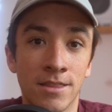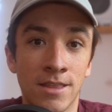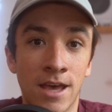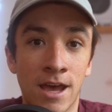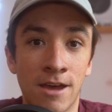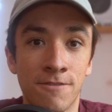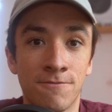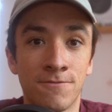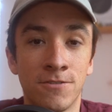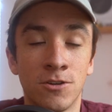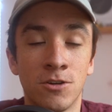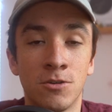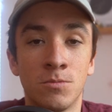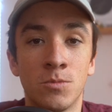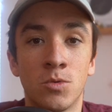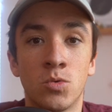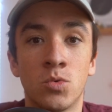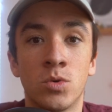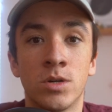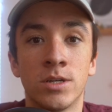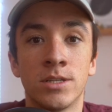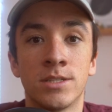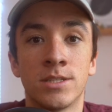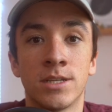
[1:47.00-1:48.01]
that film
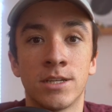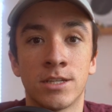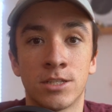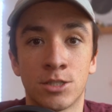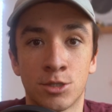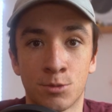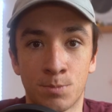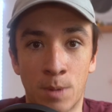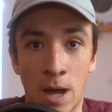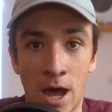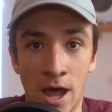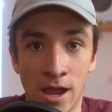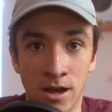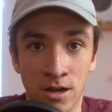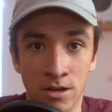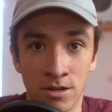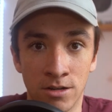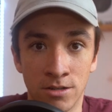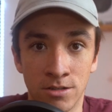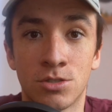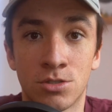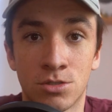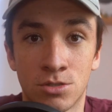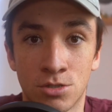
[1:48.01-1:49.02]
was
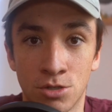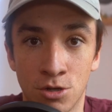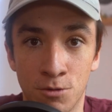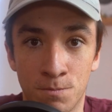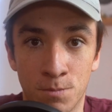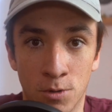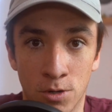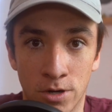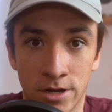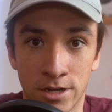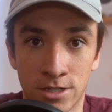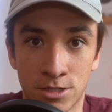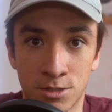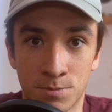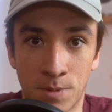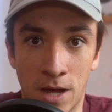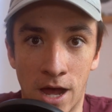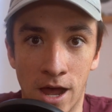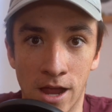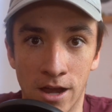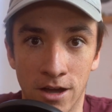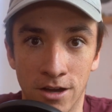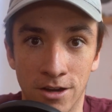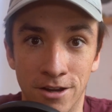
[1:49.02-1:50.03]
expired, super
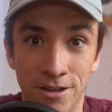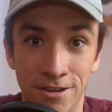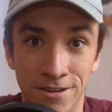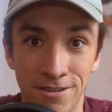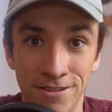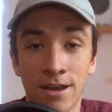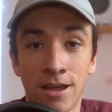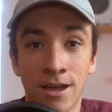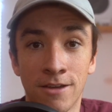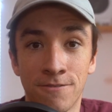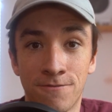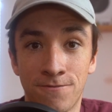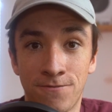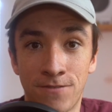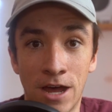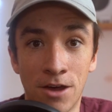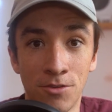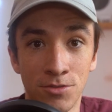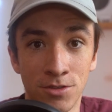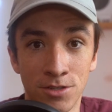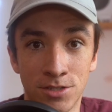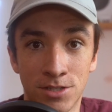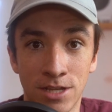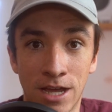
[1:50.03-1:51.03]
expired. And I
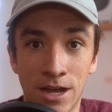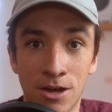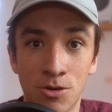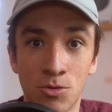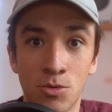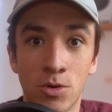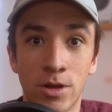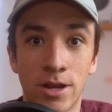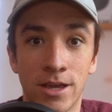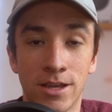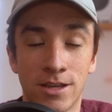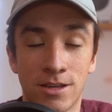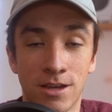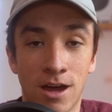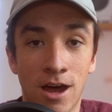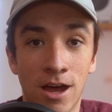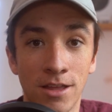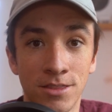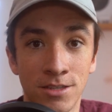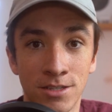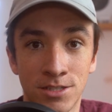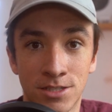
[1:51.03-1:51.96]
found this out when I got the